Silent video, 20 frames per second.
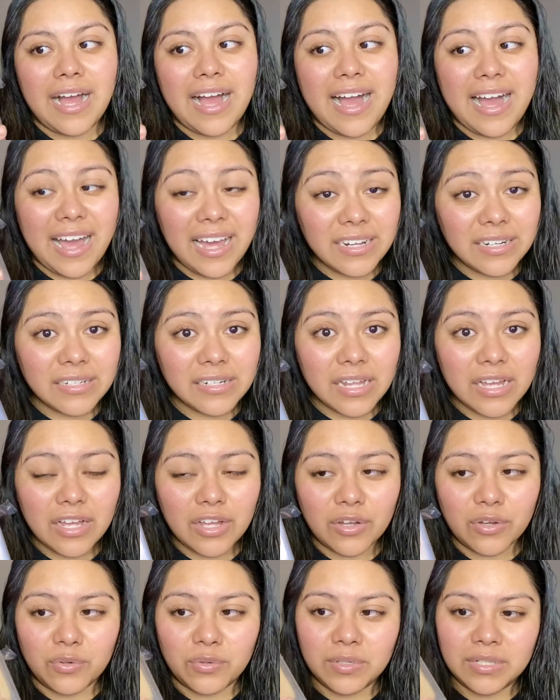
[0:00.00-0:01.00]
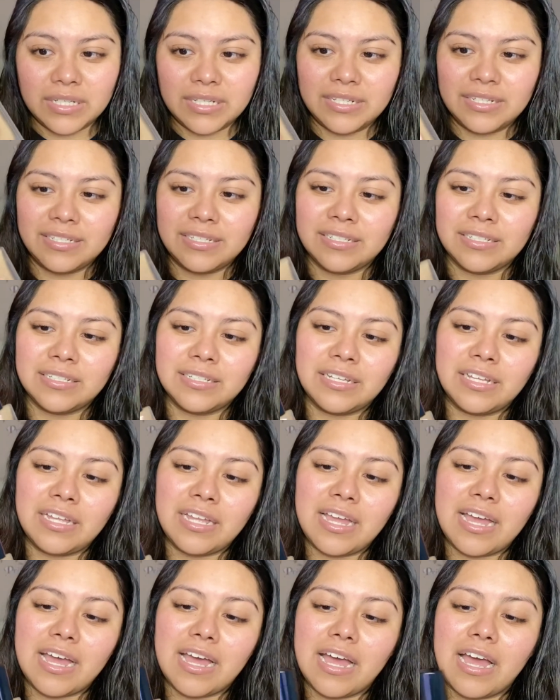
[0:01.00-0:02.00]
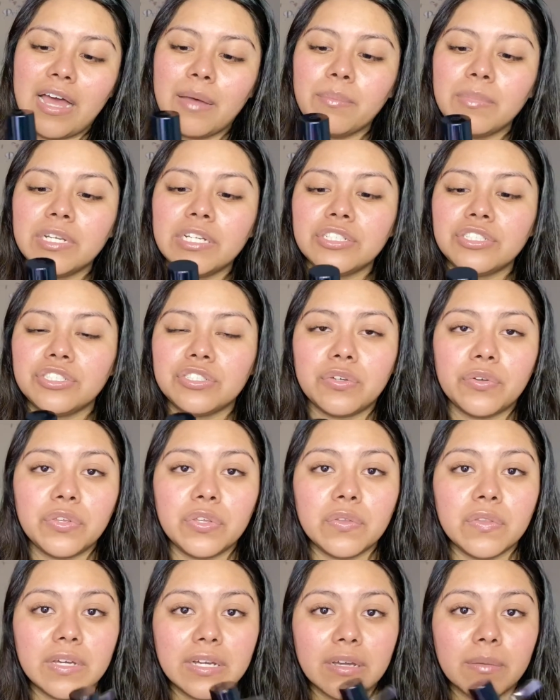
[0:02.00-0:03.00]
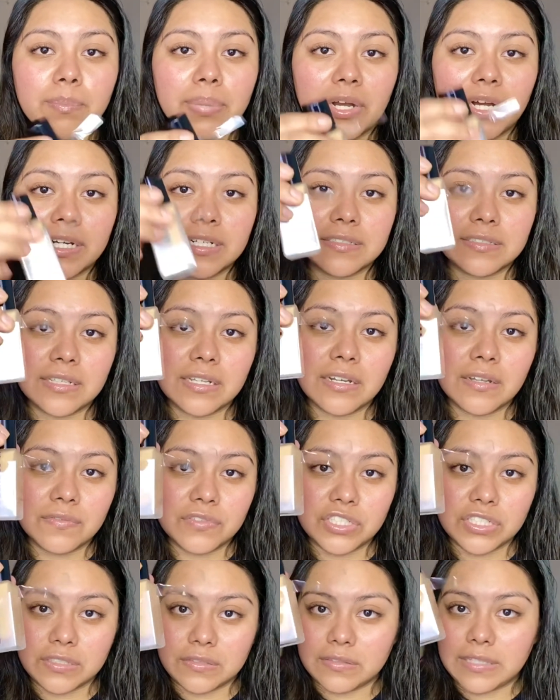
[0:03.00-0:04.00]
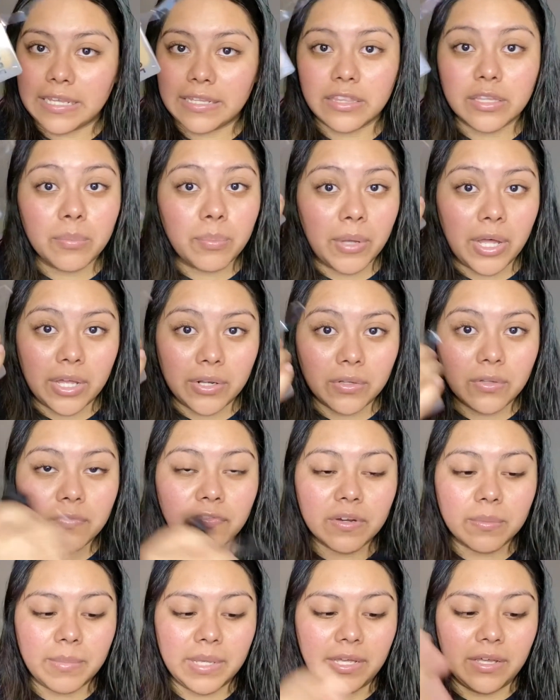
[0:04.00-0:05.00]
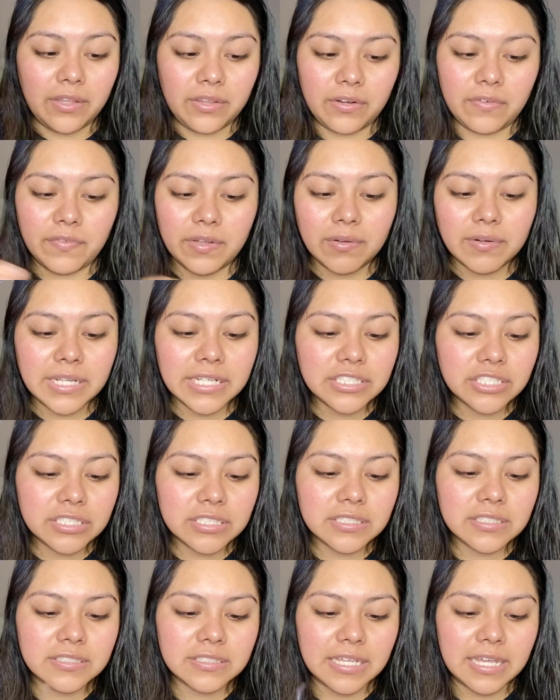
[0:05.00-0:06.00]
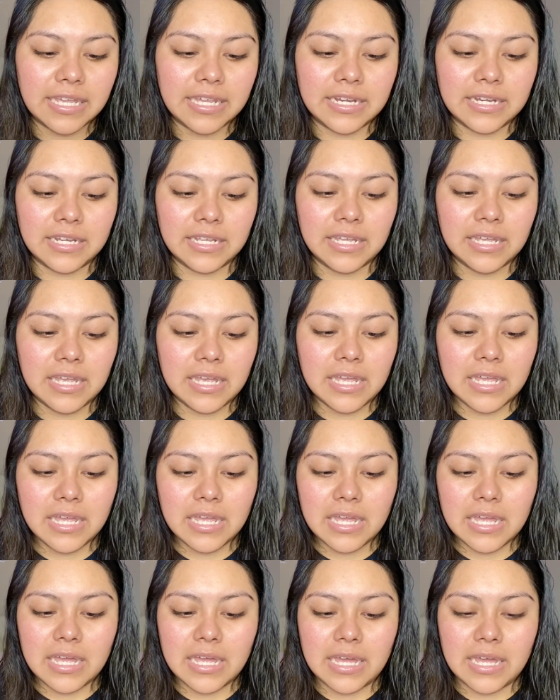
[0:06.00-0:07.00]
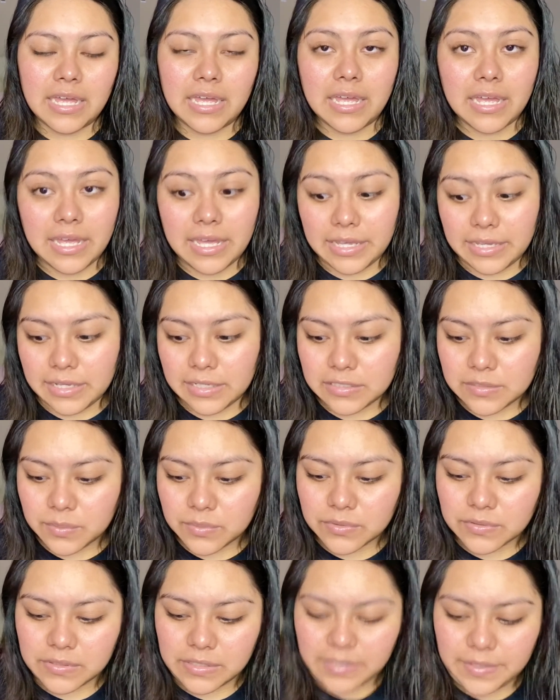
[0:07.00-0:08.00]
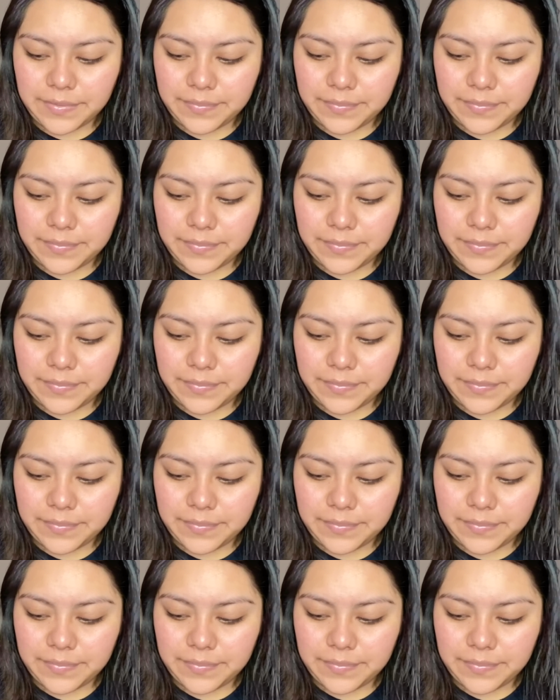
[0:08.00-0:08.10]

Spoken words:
I don't know. I'm gonna show you the comparison of just the bottle from my other foundations and I guess we'll see.